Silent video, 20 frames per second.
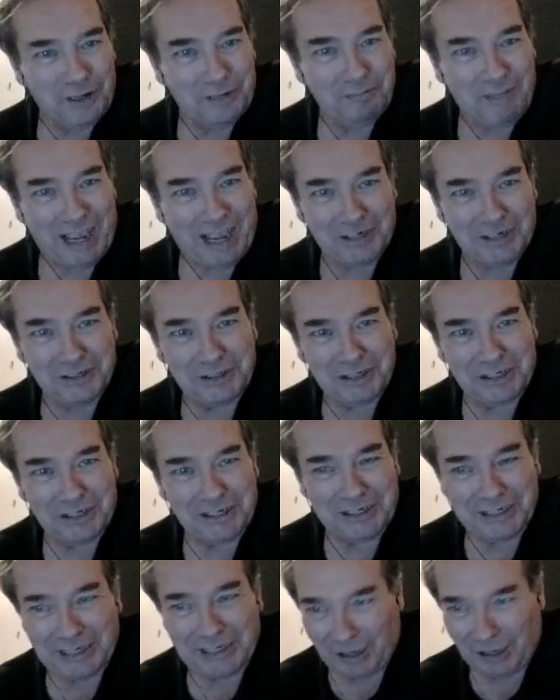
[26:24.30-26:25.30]
match
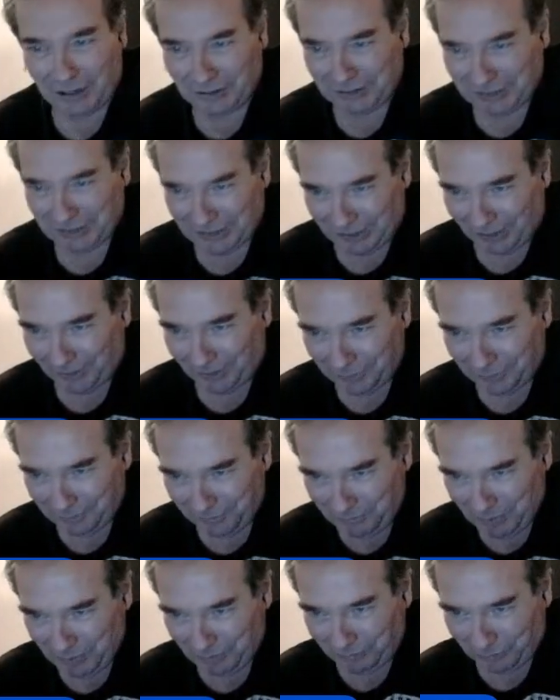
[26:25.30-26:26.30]
didn't last long
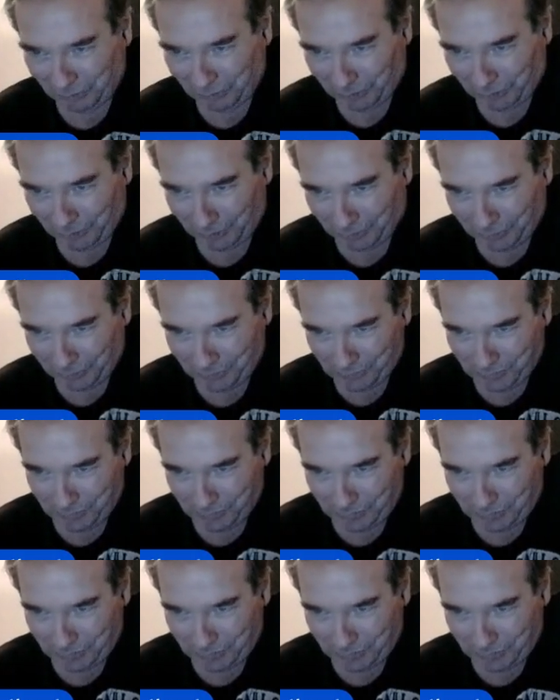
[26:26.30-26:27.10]
before